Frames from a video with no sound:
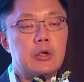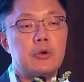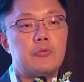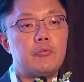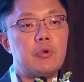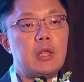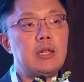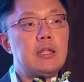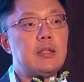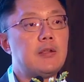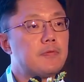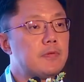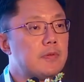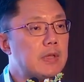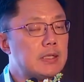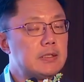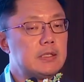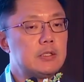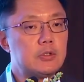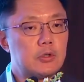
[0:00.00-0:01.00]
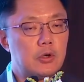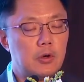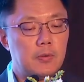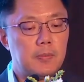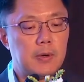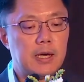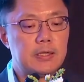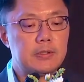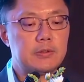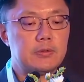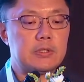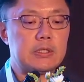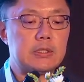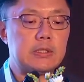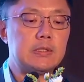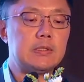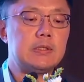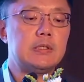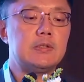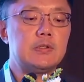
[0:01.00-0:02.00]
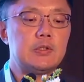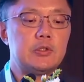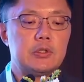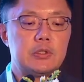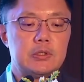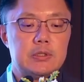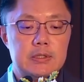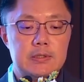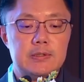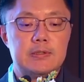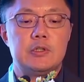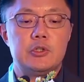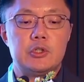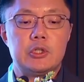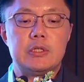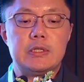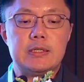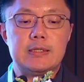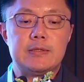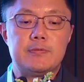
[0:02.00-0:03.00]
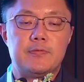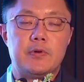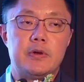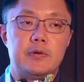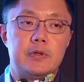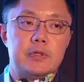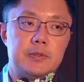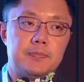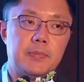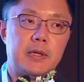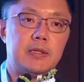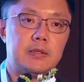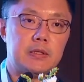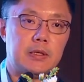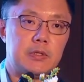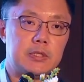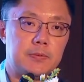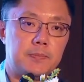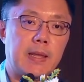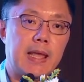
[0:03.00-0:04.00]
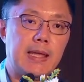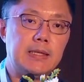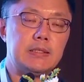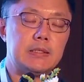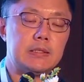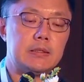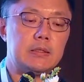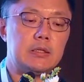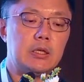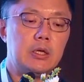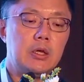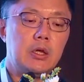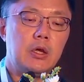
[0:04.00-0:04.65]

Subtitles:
really if nothing to go by, so the decision is very dependent